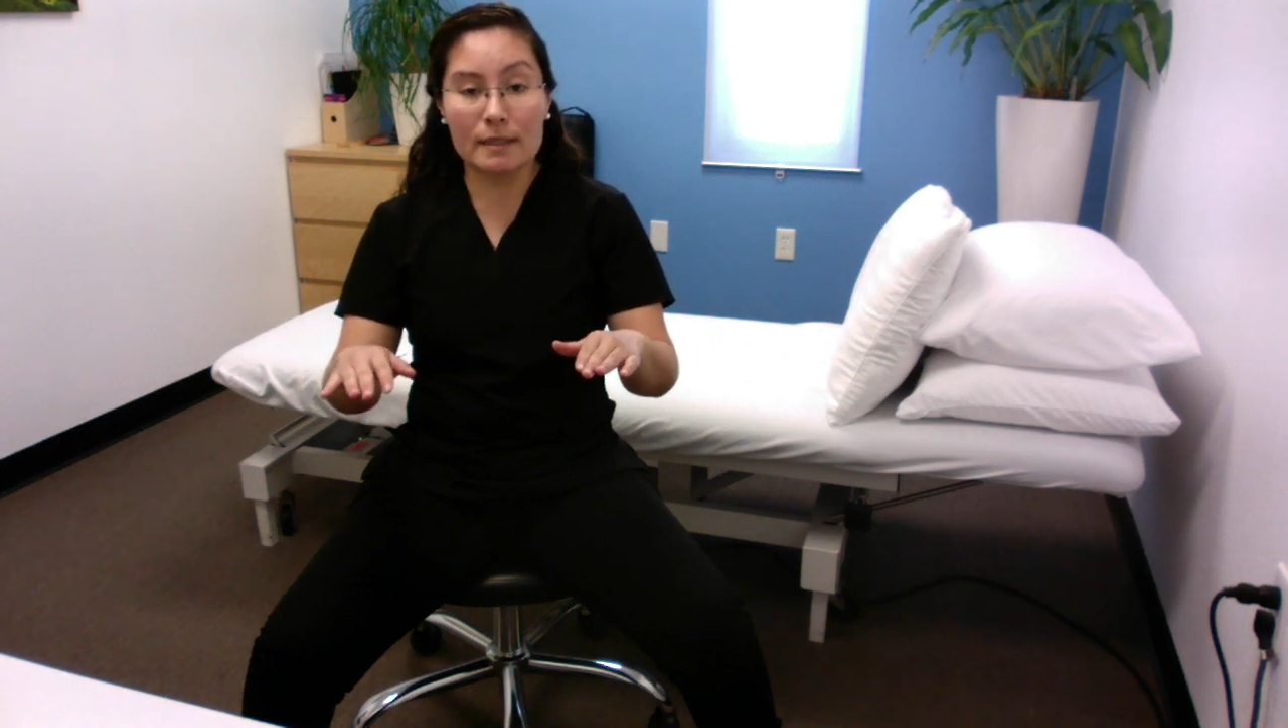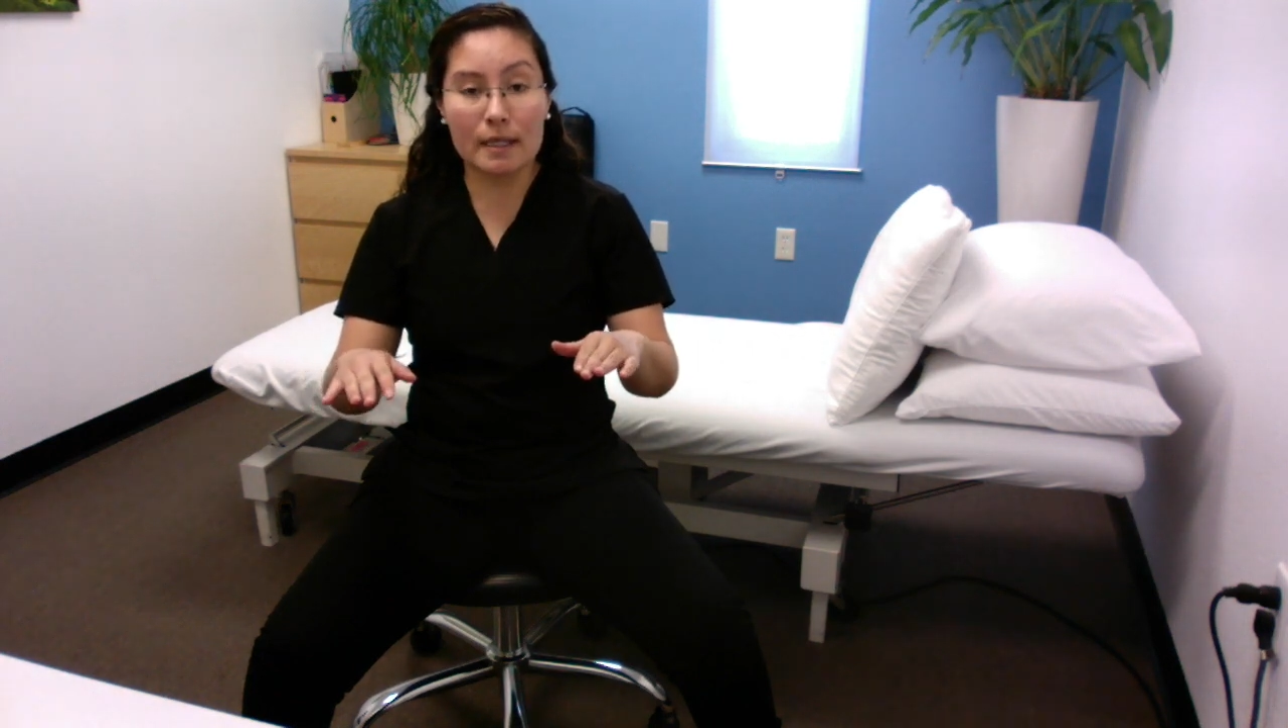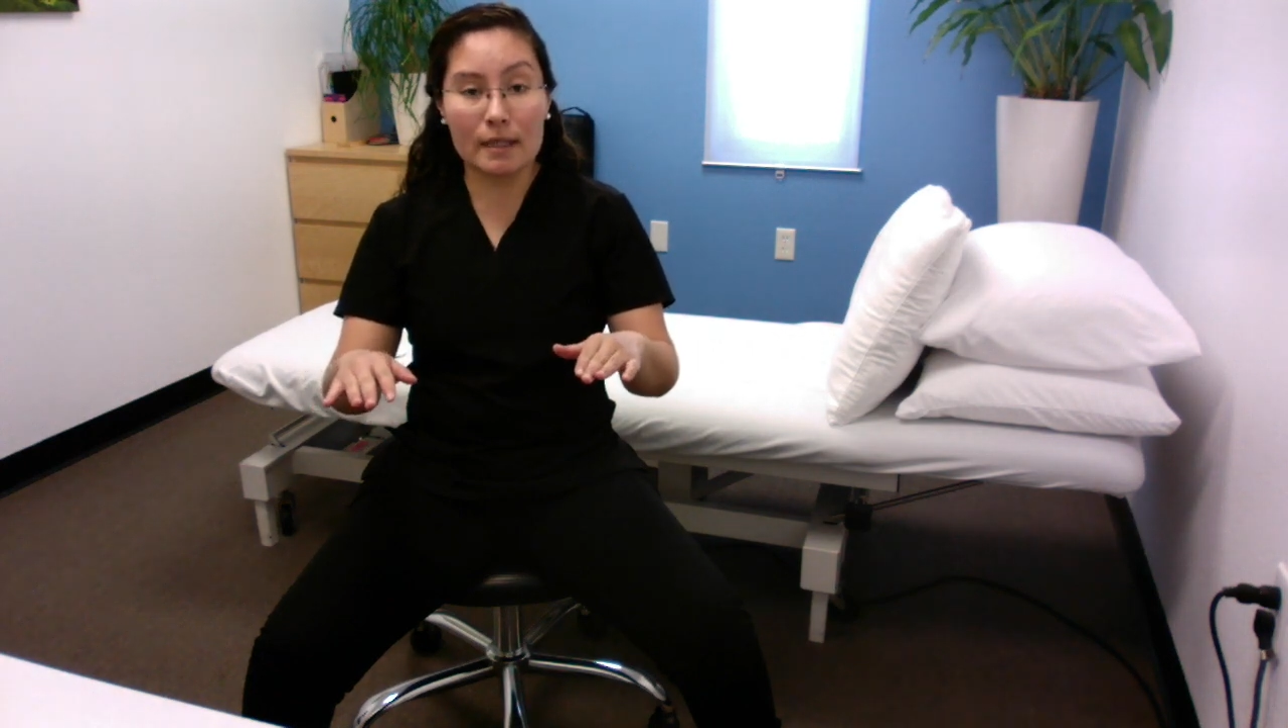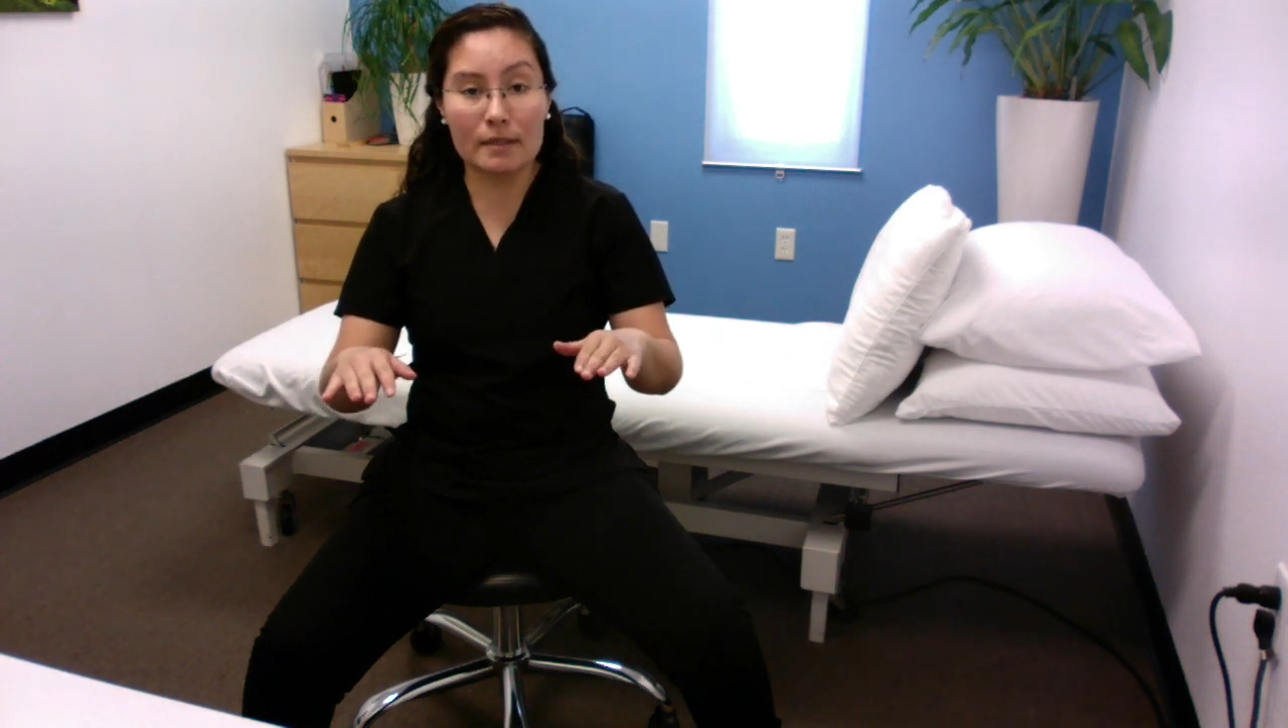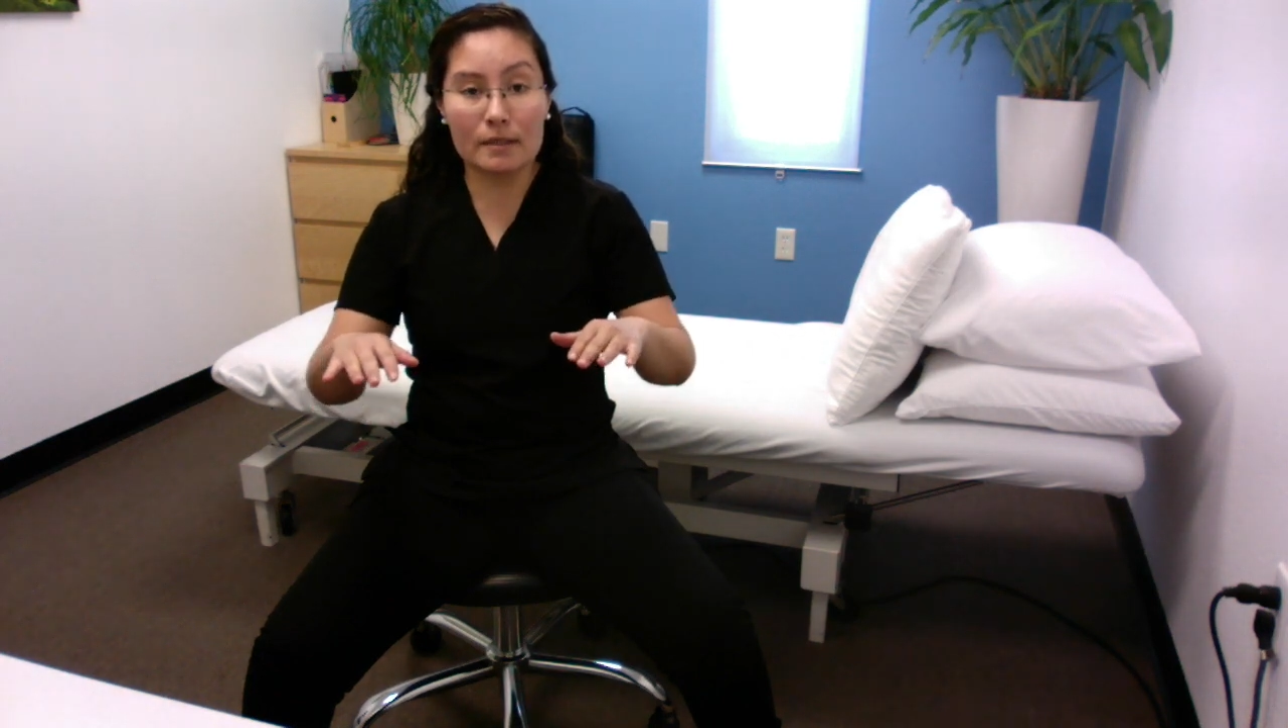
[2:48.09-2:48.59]

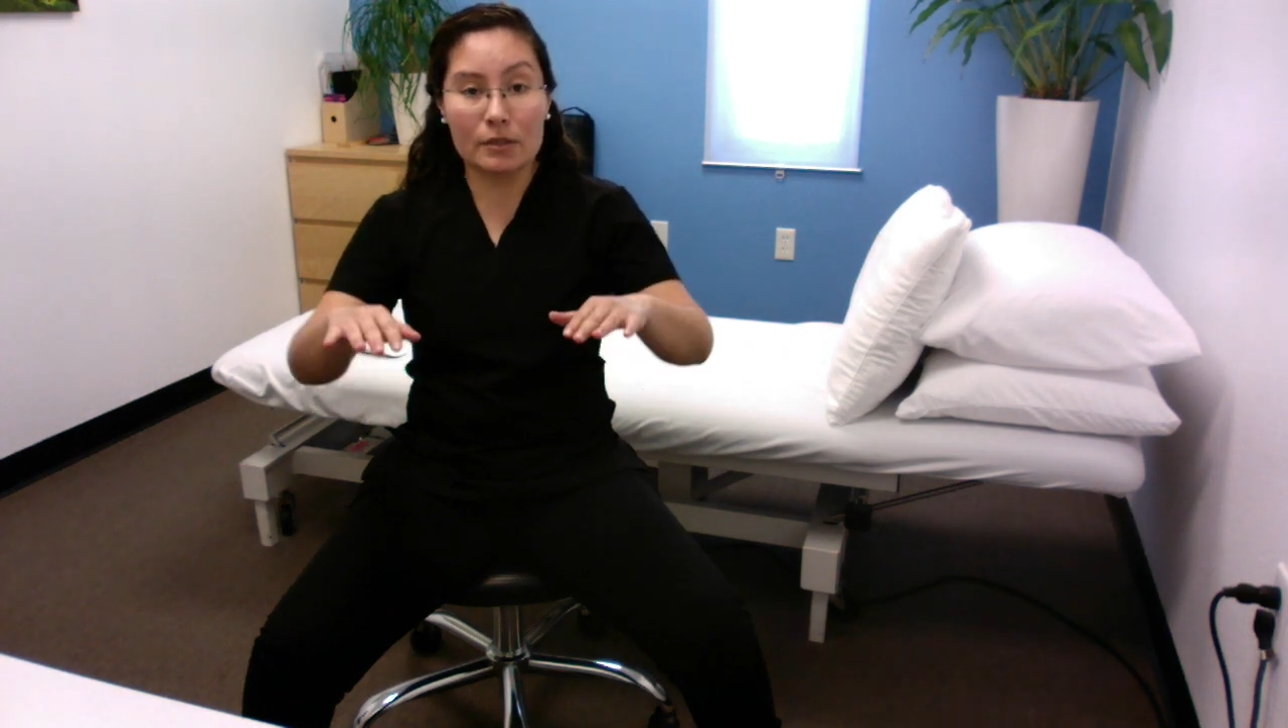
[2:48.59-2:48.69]
desk.